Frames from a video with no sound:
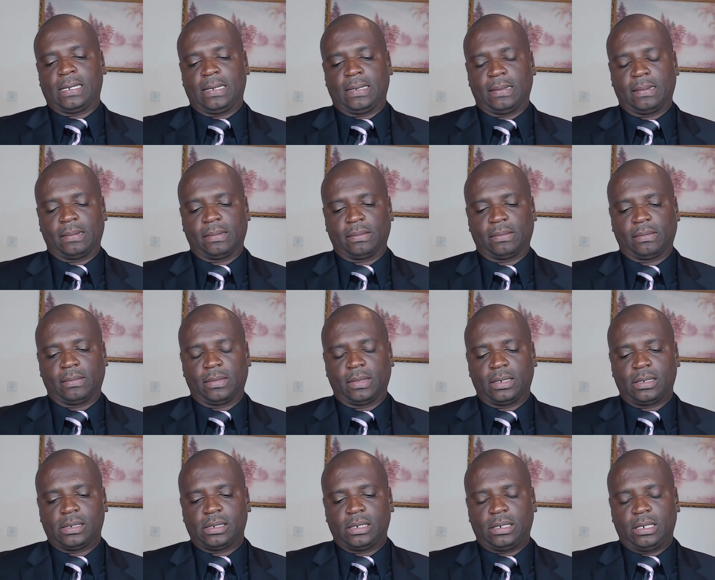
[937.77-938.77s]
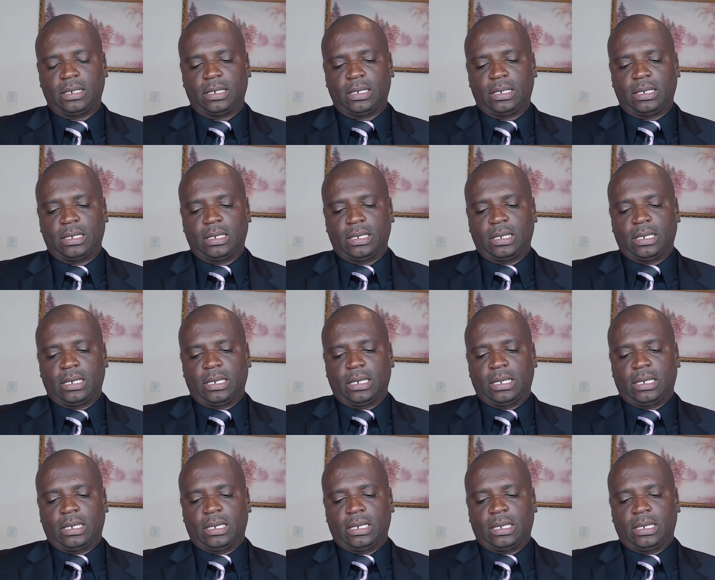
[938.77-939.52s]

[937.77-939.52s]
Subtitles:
[no speech]